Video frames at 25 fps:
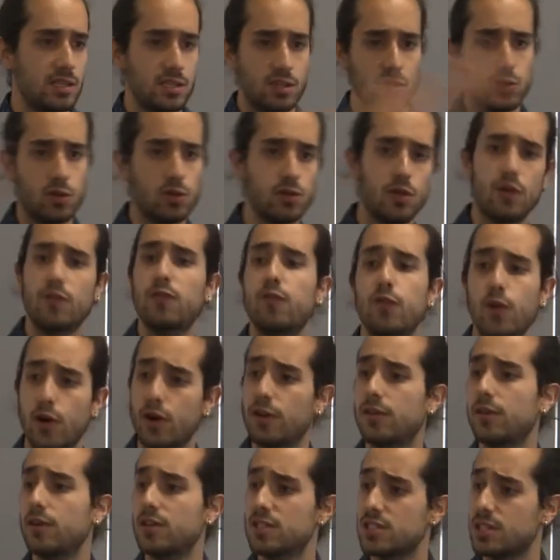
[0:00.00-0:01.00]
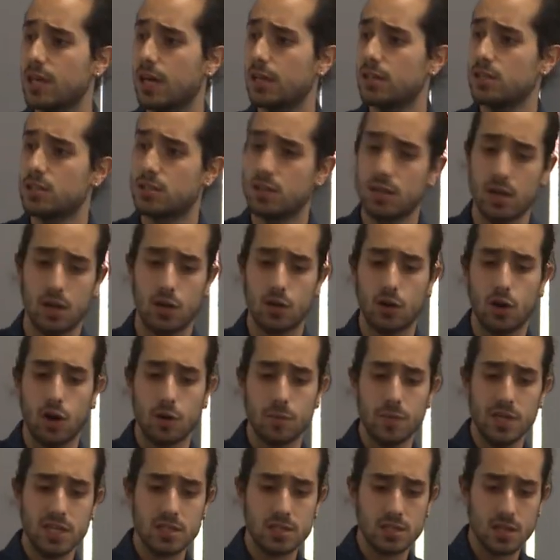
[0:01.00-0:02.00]
into their further studies in
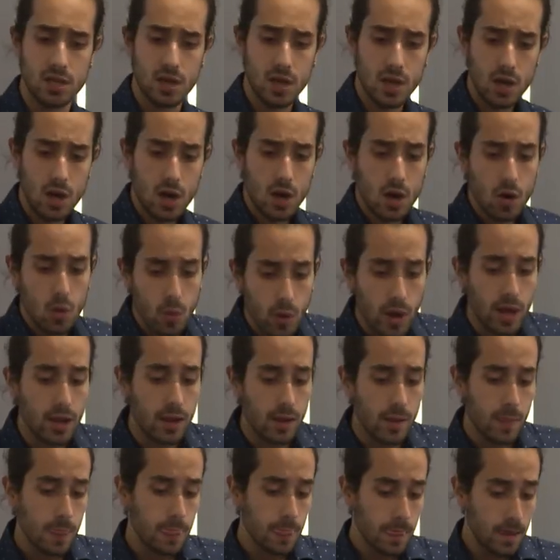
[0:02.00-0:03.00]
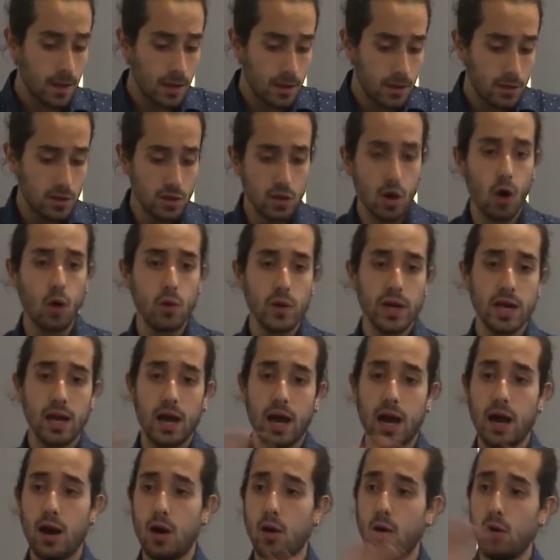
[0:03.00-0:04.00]
economics. Well, knowing
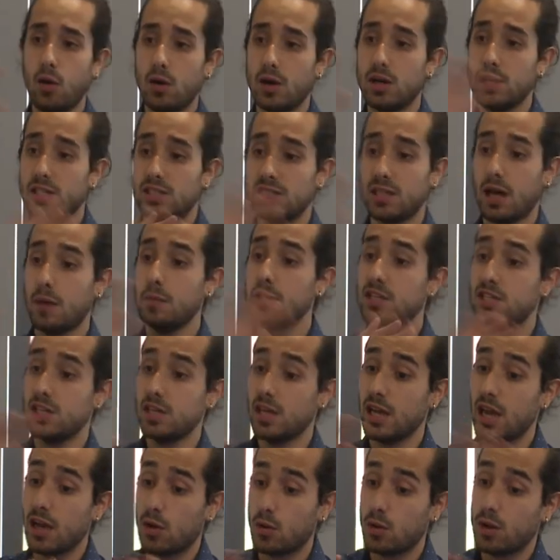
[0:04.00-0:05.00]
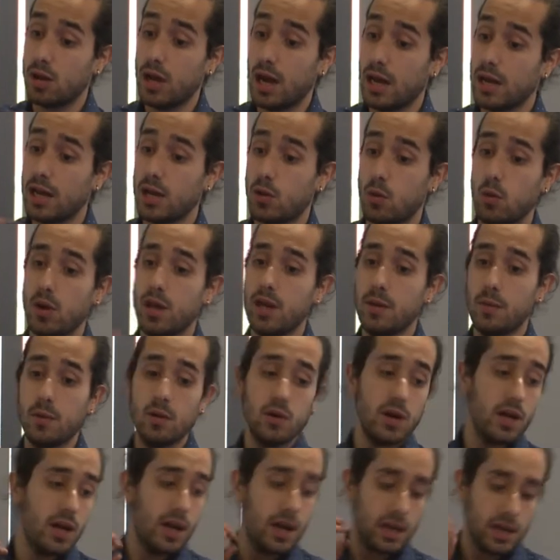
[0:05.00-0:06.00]
how establishing an
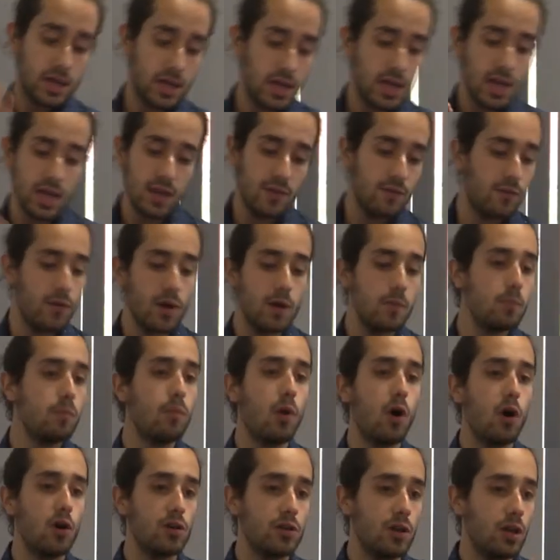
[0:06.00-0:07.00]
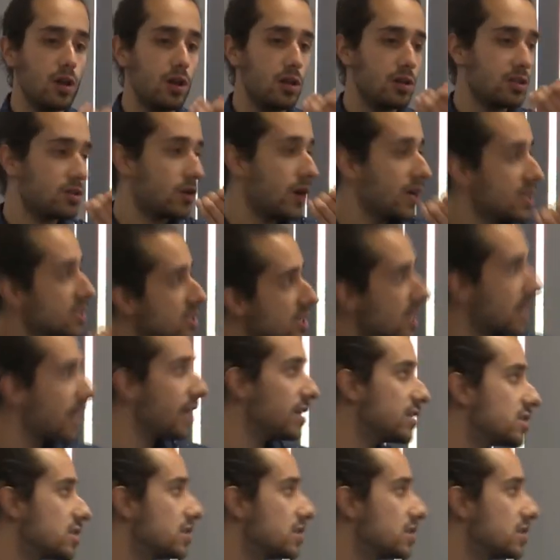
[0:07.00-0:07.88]
equilibrium in a given model translates